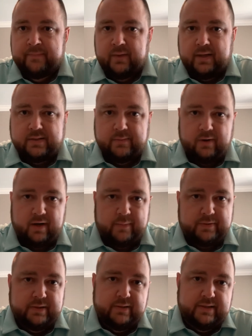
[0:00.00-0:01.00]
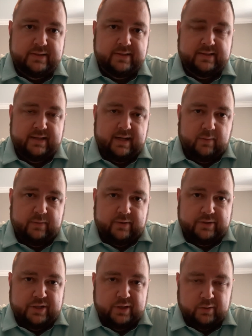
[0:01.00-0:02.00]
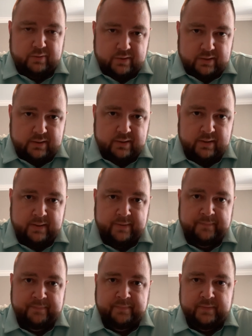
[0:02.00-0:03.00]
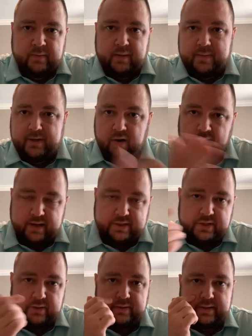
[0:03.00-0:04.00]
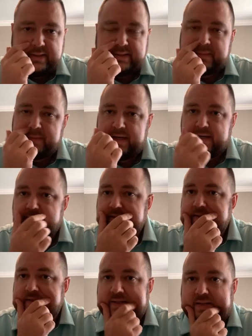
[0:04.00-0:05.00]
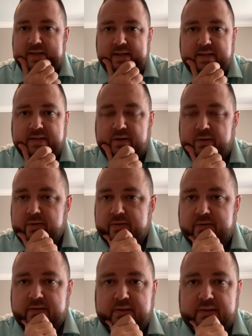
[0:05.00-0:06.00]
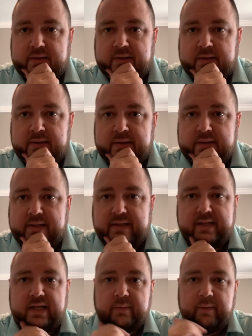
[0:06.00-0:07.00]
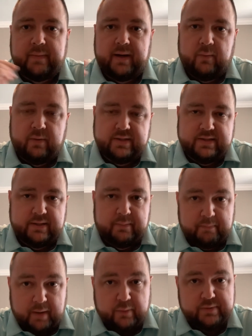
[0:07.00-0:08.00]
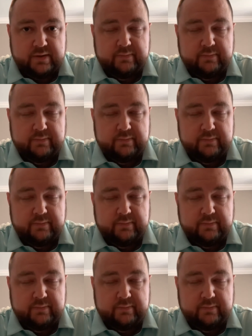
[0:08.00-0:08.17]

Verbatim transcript: got some great opportunities to sit down with our children, maybe grandchildren in some cases, and, and talk to to them about what's the most